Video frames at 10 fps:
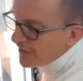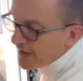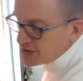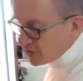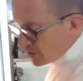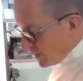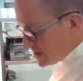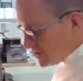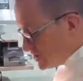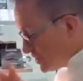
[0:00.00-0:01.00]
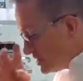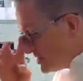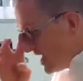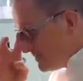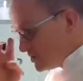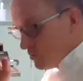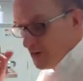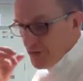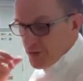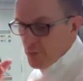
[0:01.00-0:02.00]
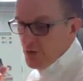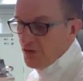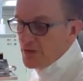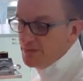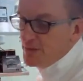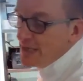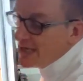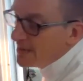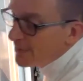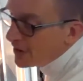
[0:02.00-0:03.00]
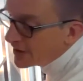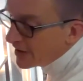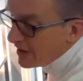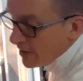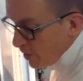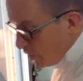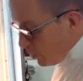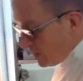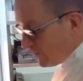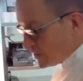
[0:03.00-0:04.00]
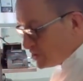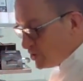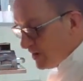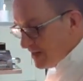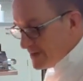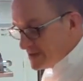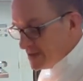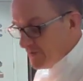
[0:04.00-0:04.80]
That's a good question. So James, so with this particular burger, you've got 2 elements there.